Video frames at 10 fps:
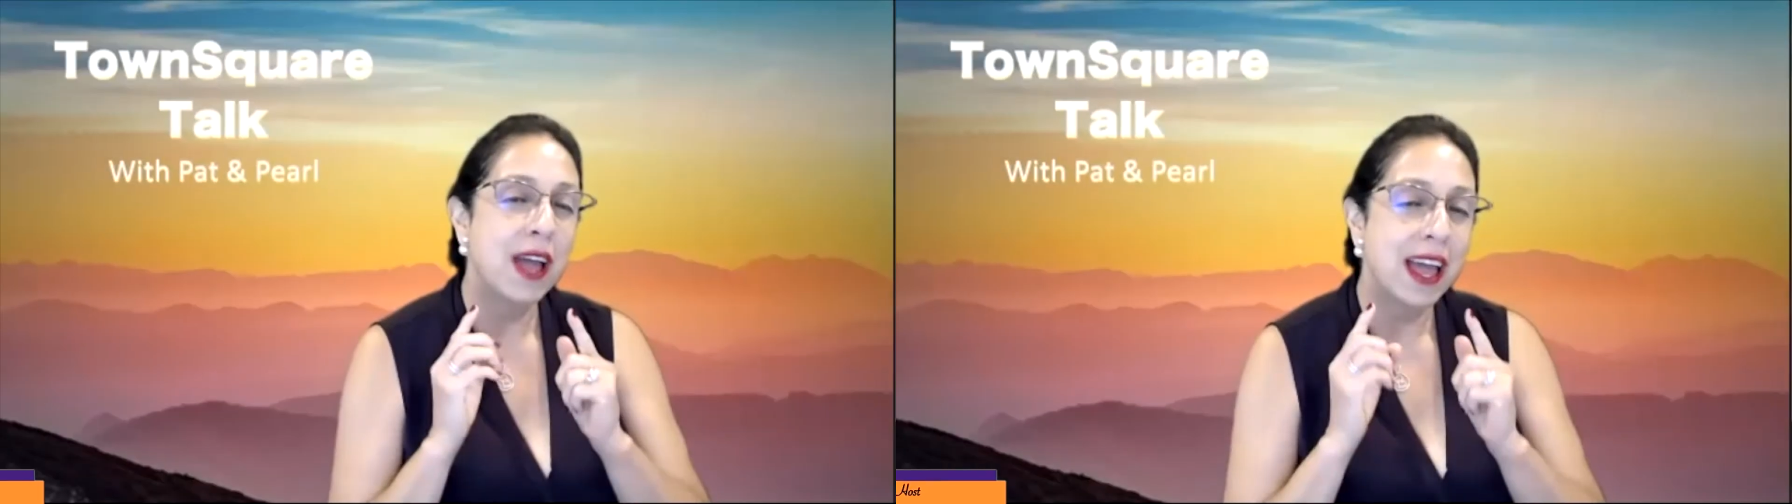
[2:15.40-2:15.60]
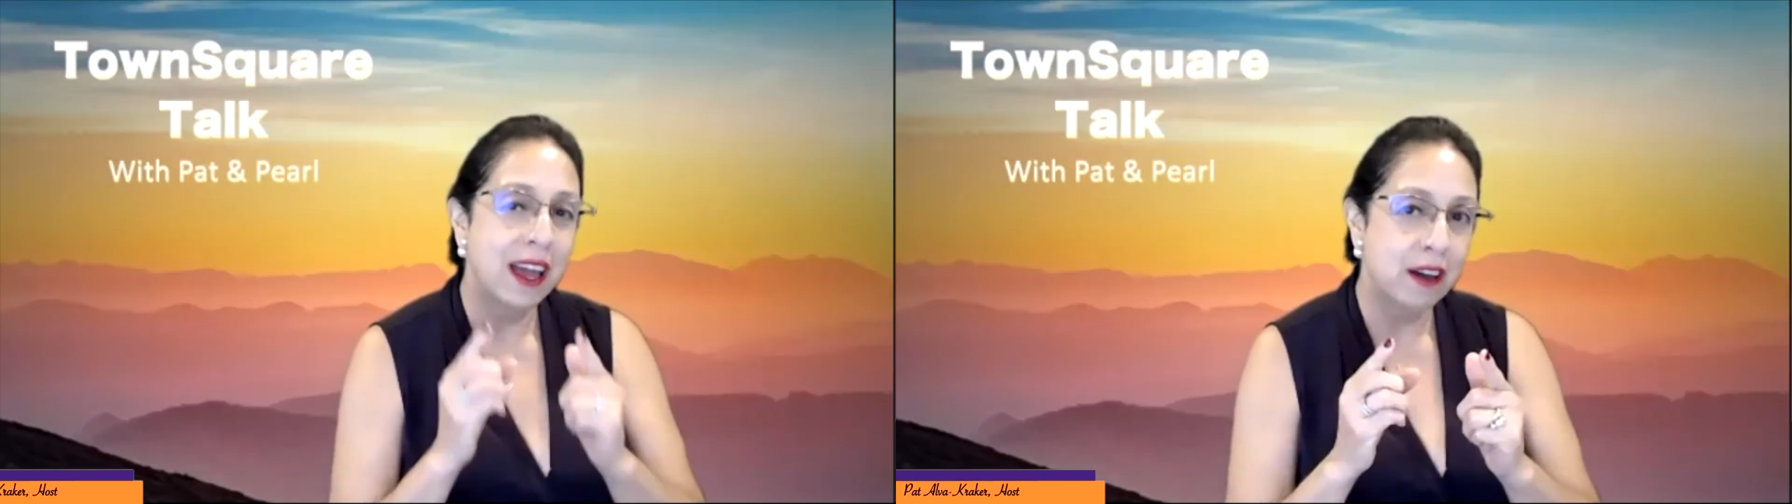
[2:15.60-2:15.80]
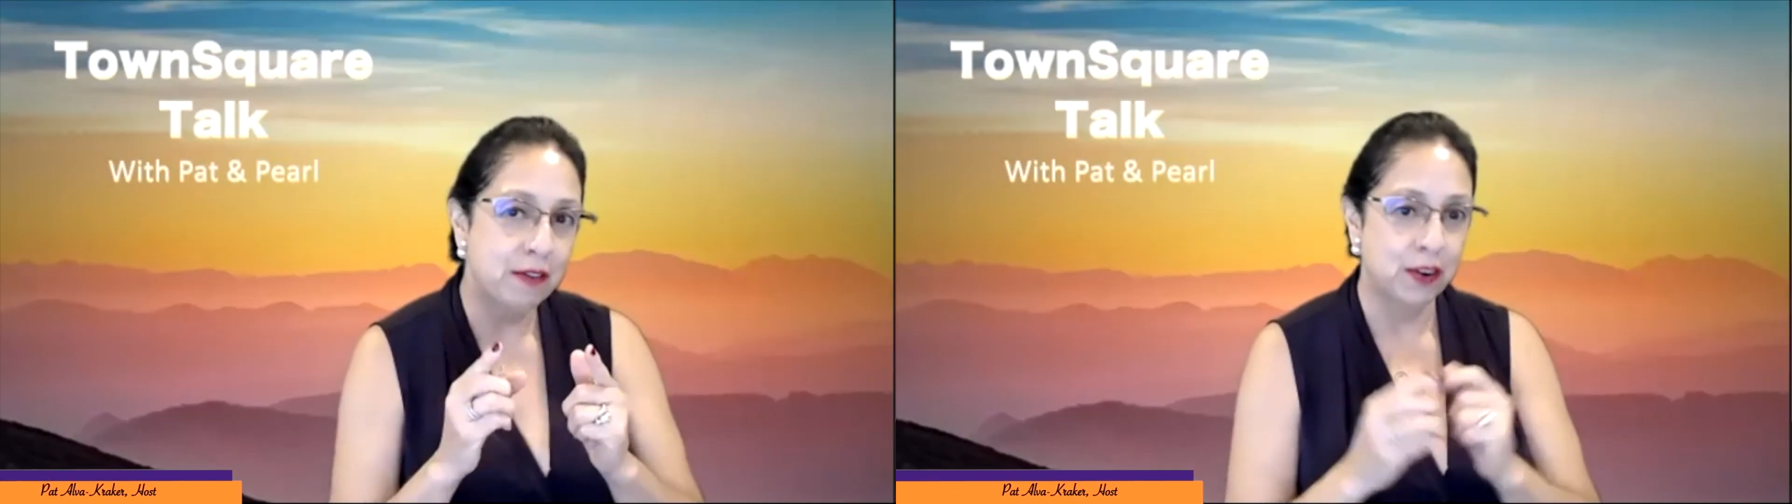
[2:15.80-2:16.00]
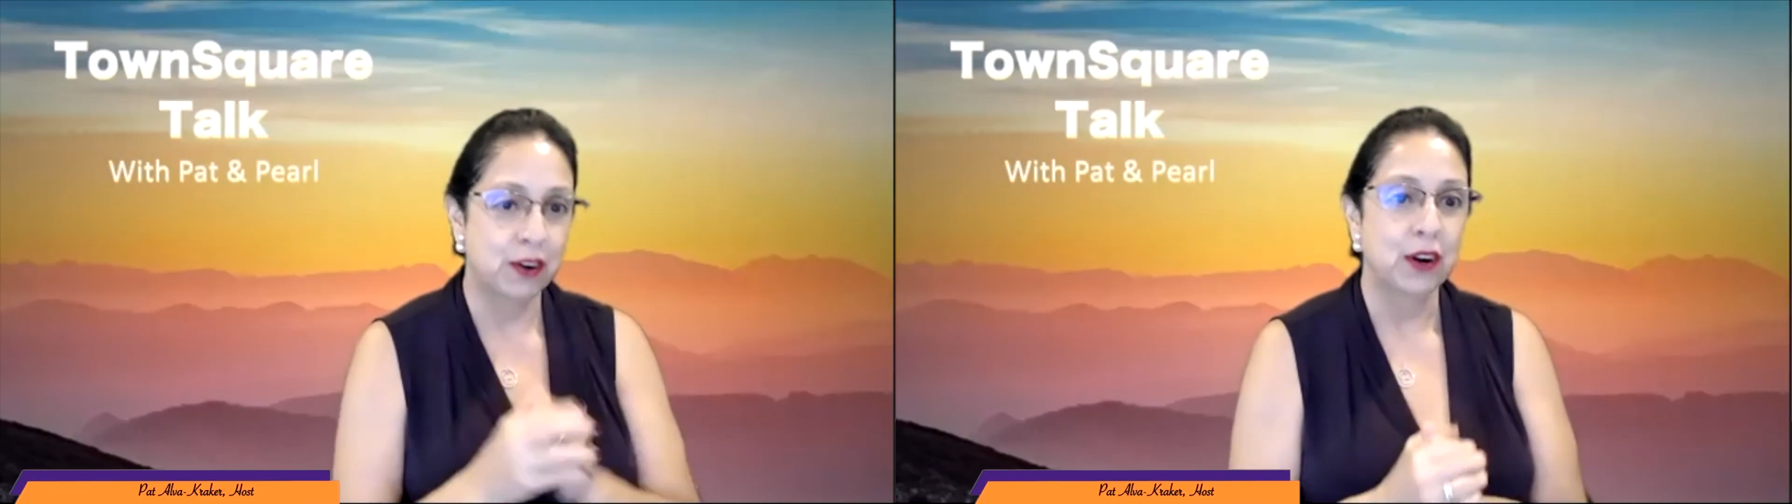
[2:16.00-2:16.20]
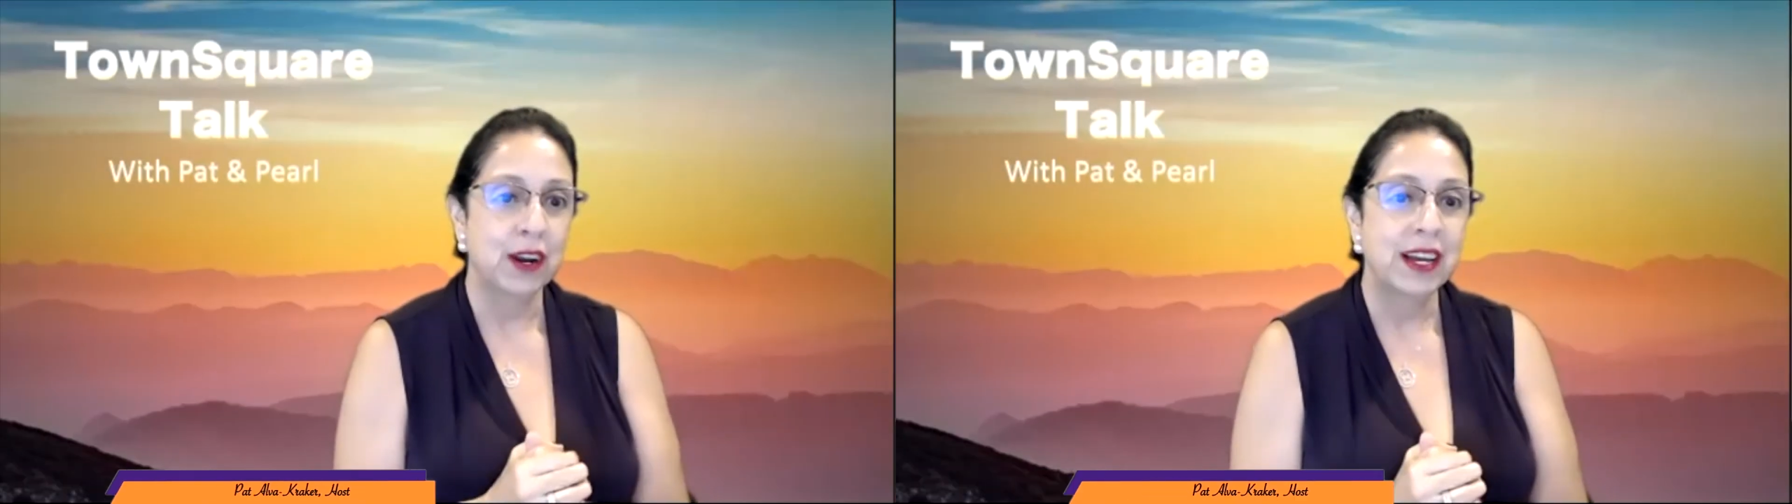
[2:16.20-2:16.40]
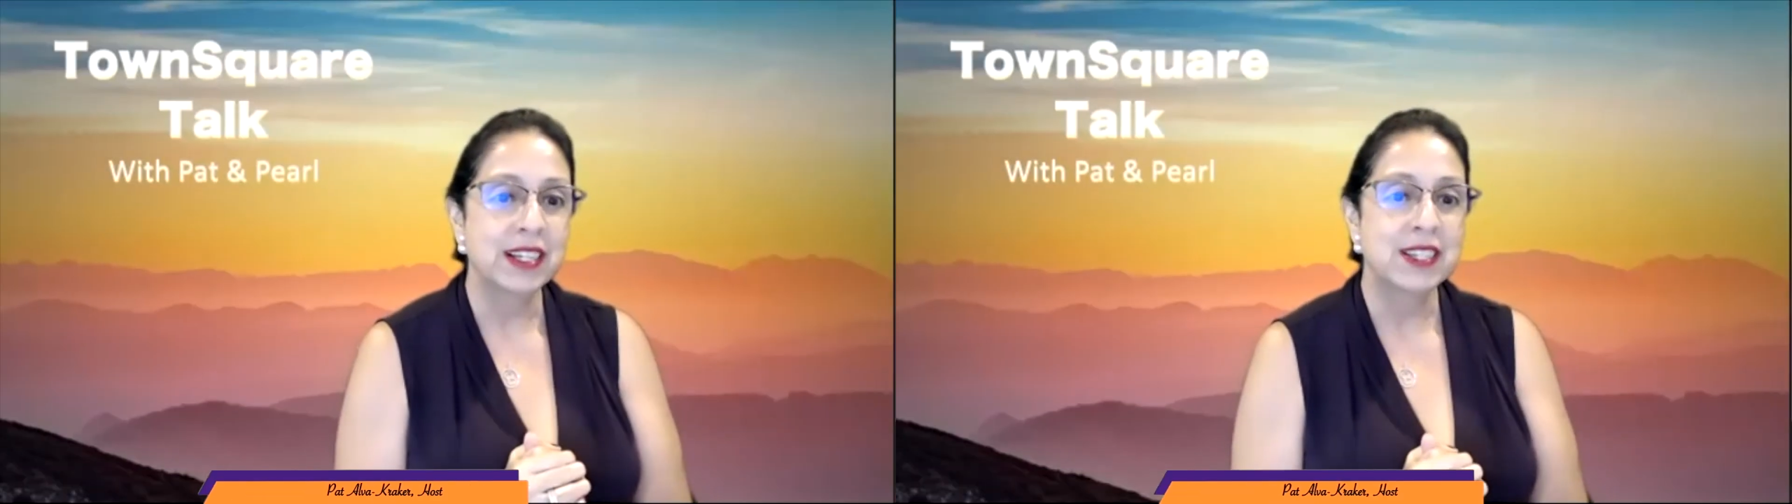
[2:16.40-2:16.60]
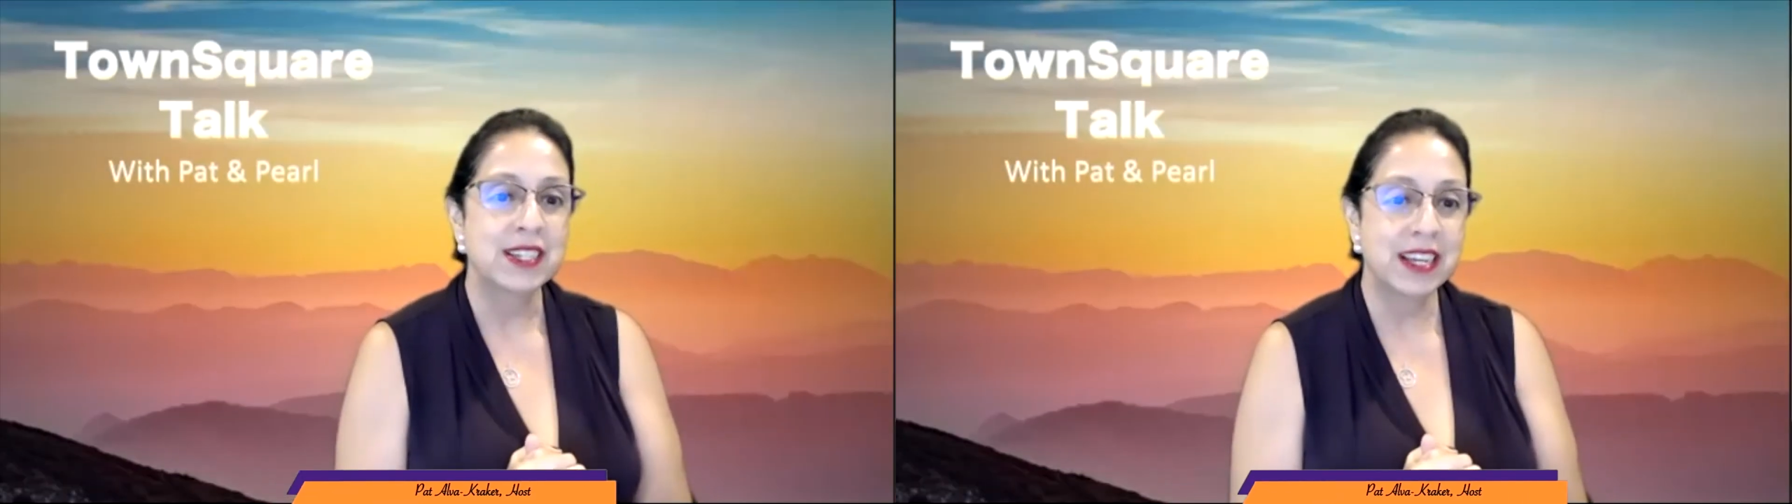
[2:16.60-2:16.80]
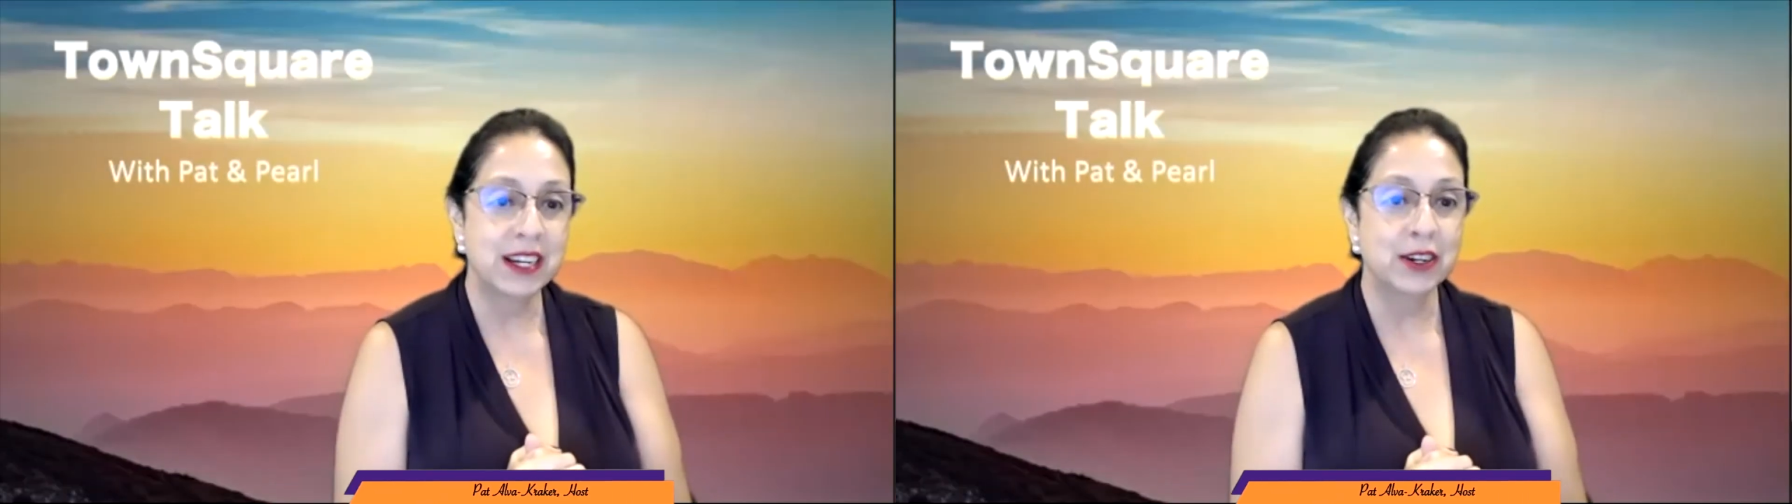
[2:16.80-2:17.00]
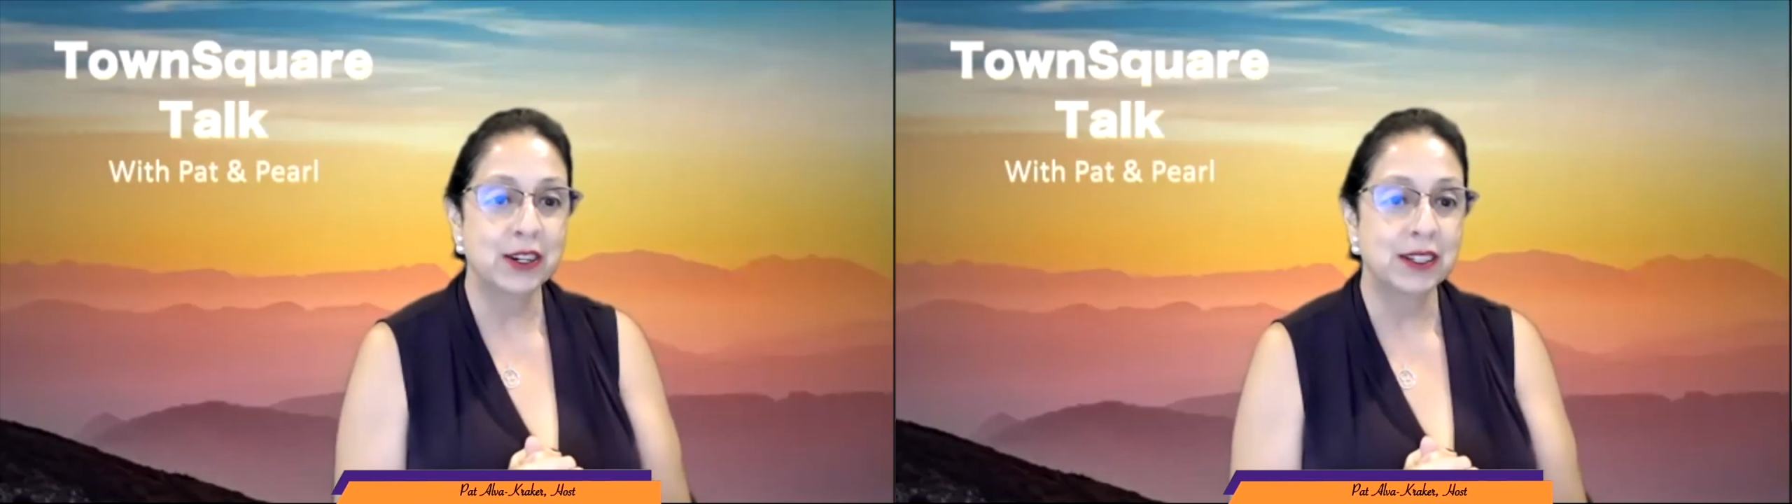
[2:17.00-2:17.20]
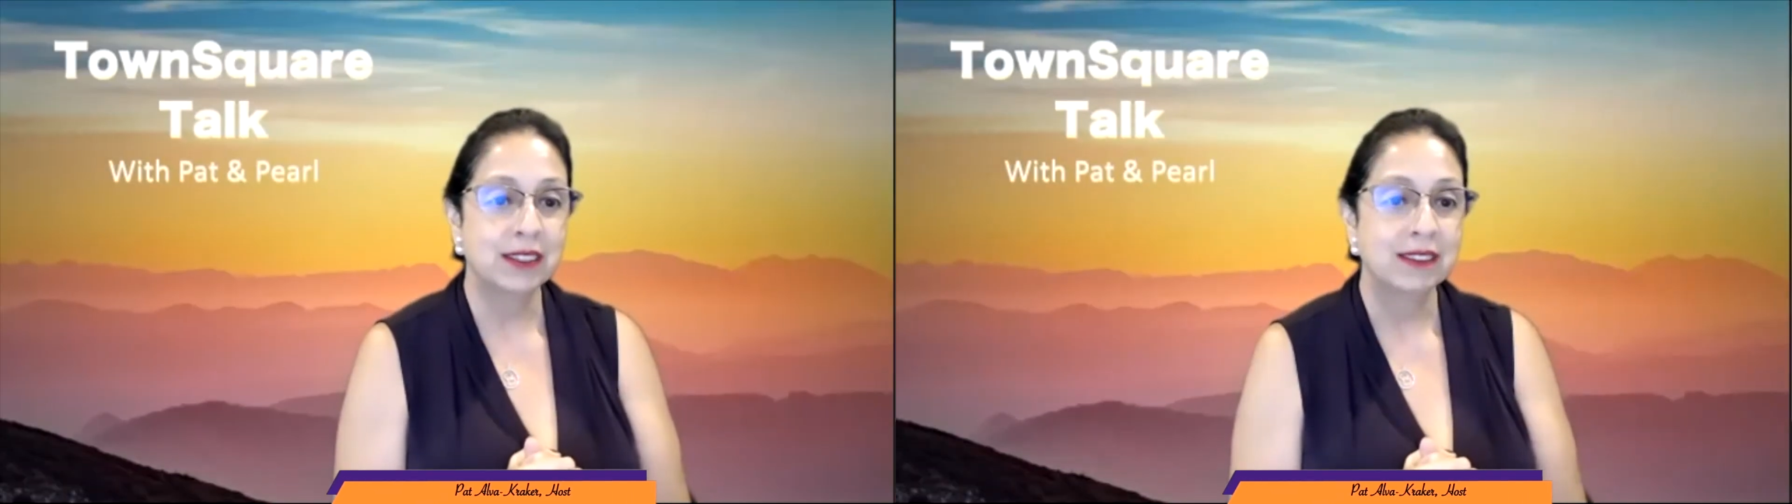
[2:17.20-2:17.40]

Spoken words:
ever considered